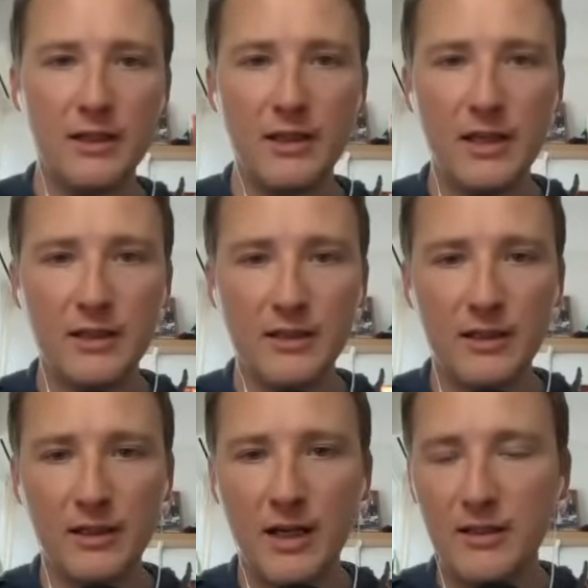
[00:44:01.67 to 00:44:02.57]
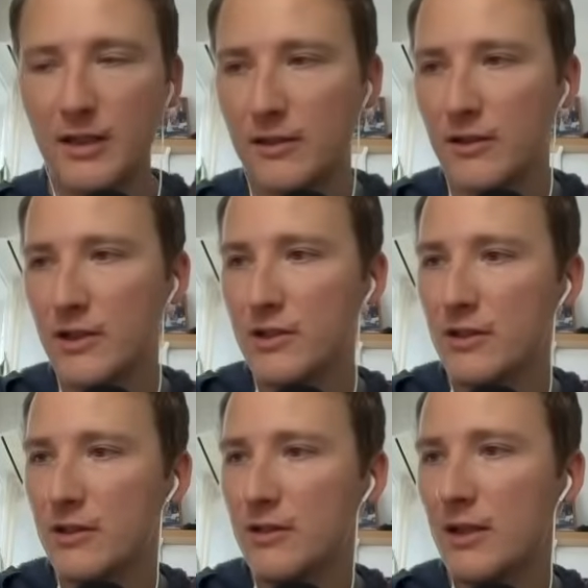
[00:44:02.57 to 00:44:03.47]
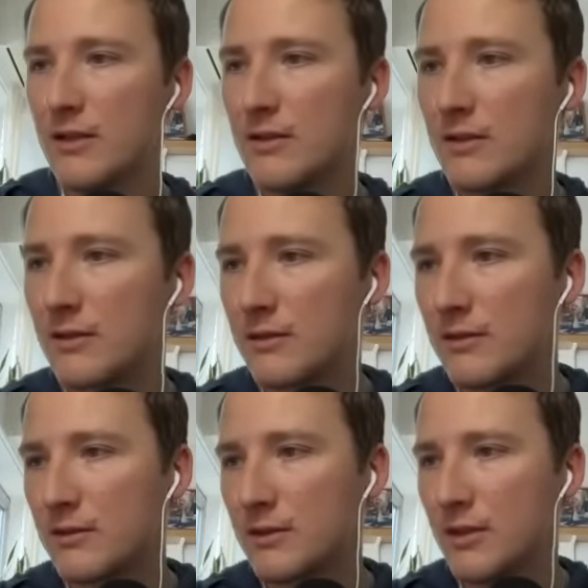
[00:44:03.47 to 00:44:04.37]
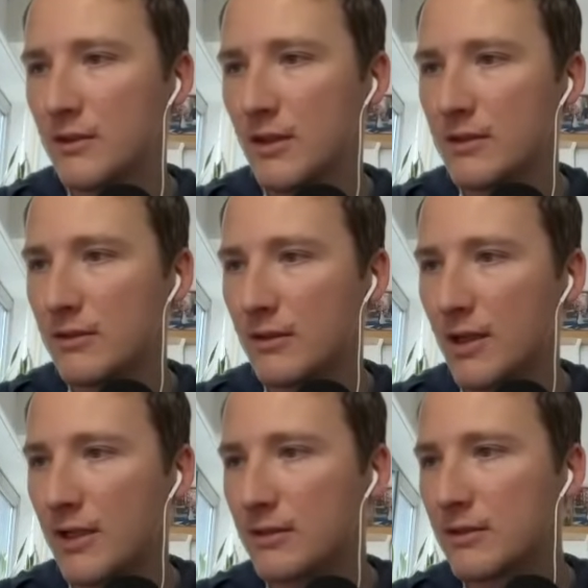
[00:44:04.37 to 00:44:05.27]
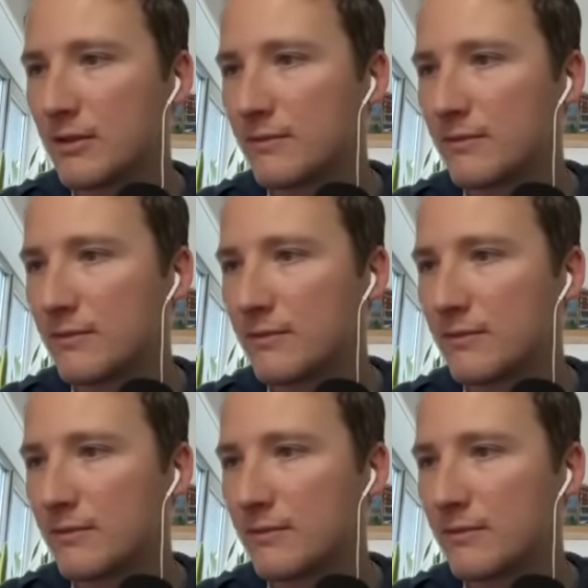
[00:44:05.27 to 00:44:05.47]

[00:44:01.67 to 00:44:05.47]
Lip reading: and content creation these days. Jesus Christ.